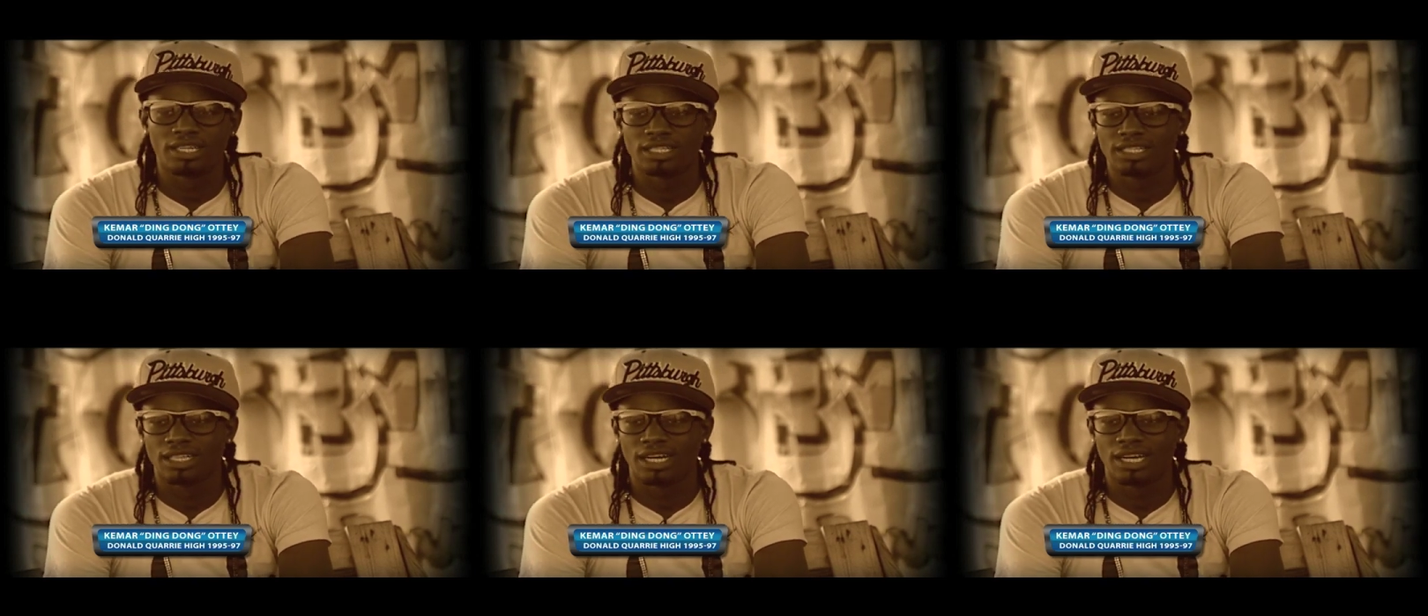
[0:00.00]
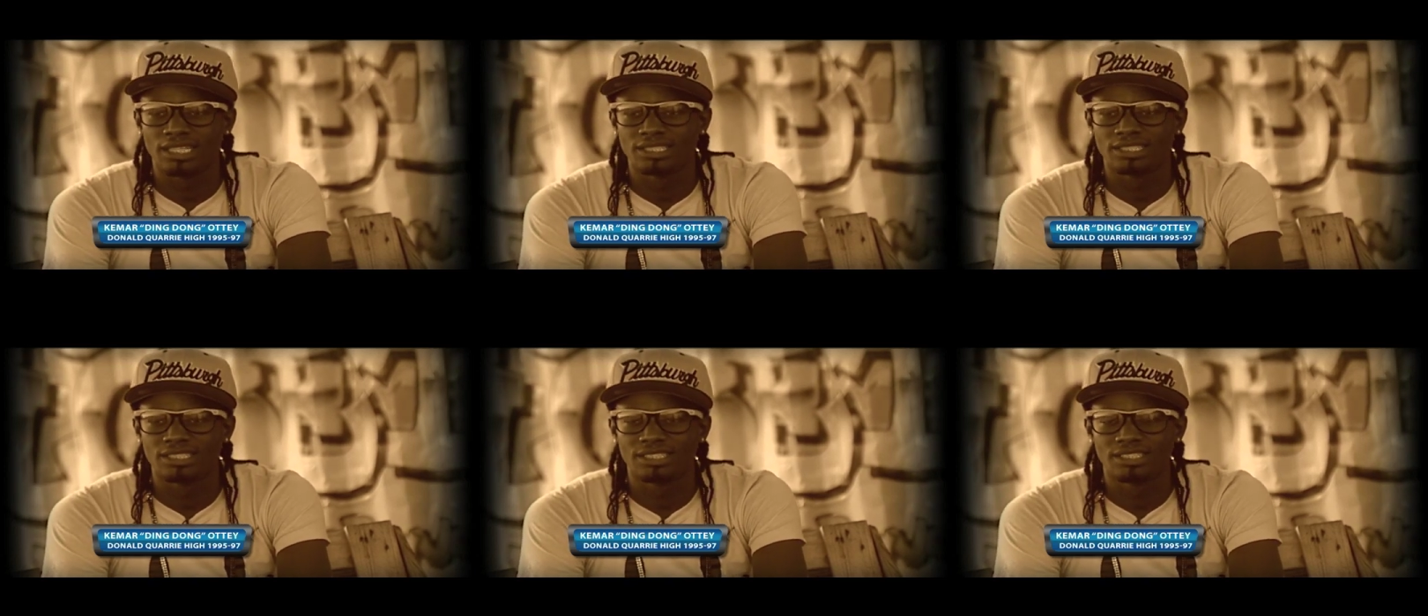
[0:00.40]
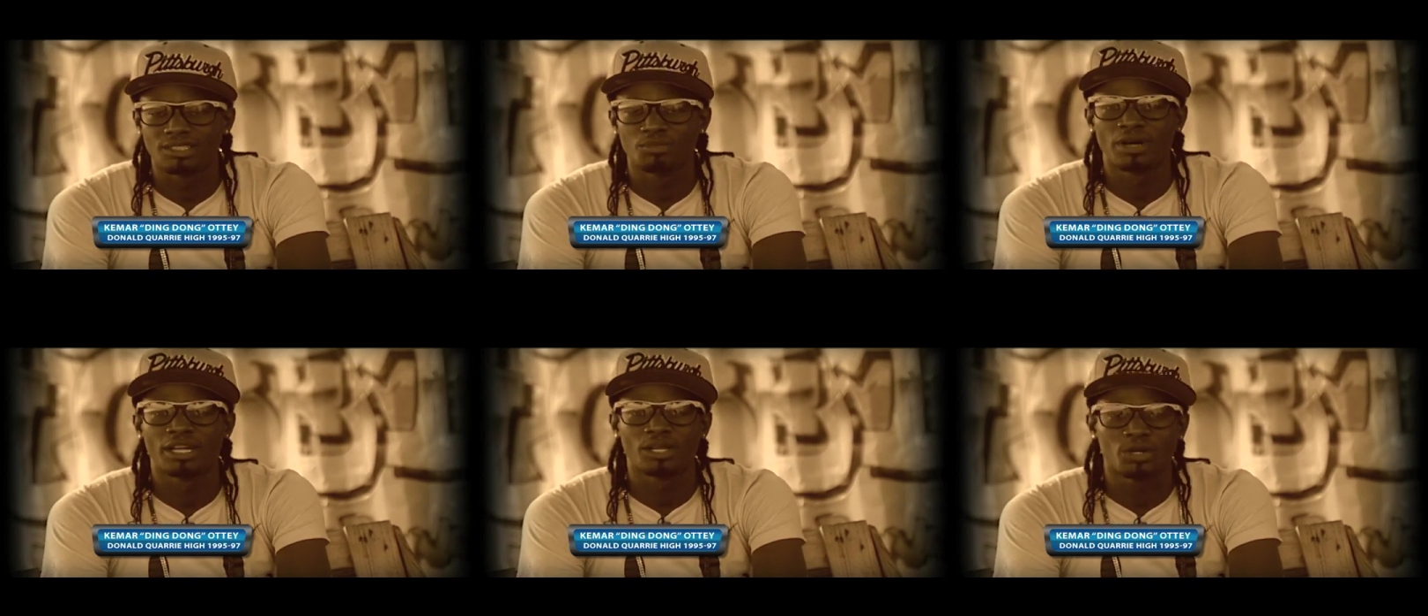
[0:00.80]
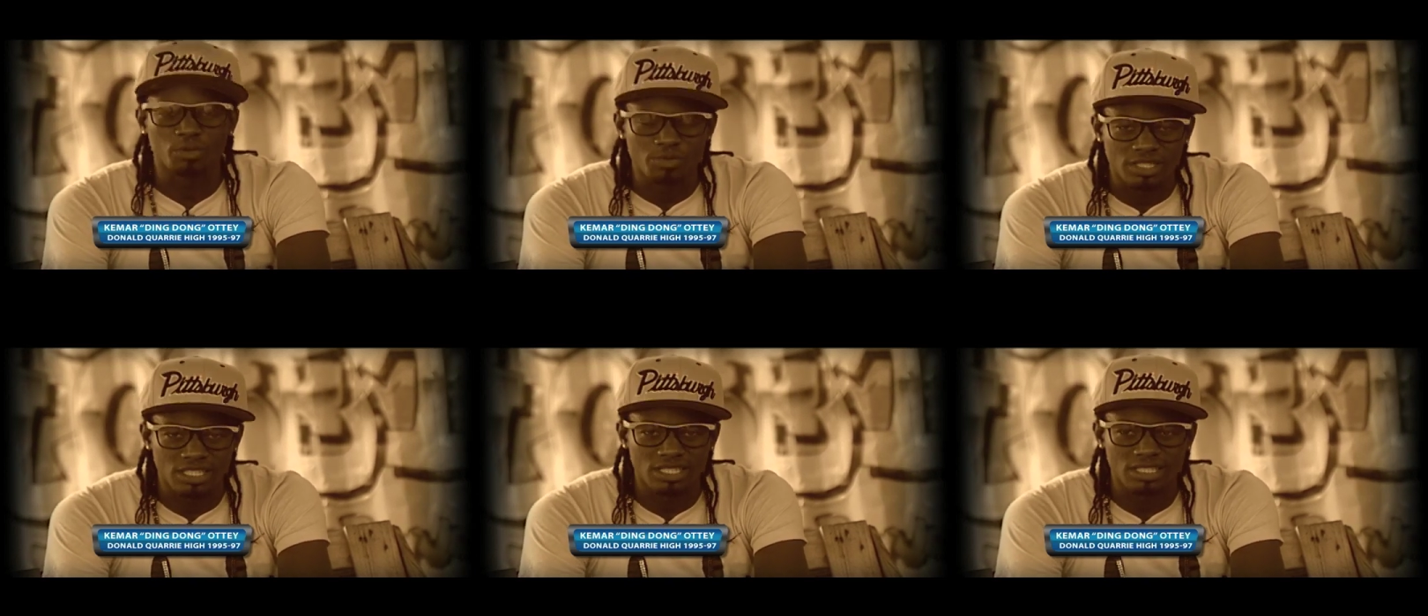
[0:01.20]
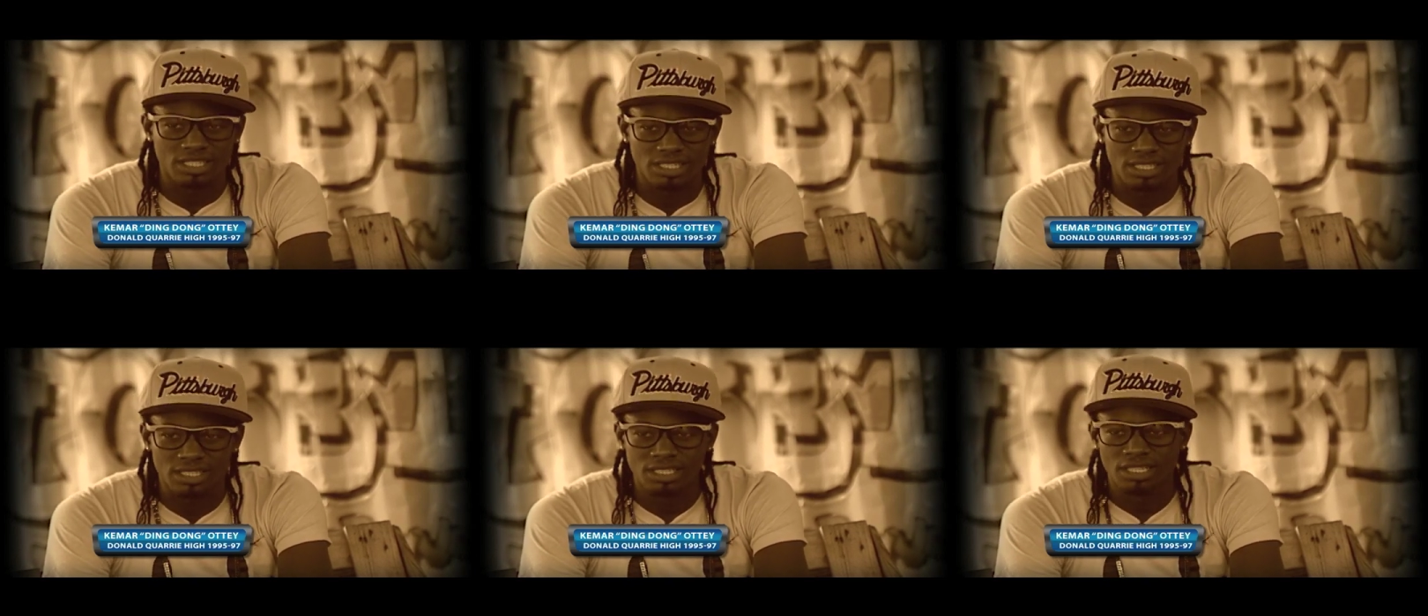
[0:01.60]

and Manning Cup season.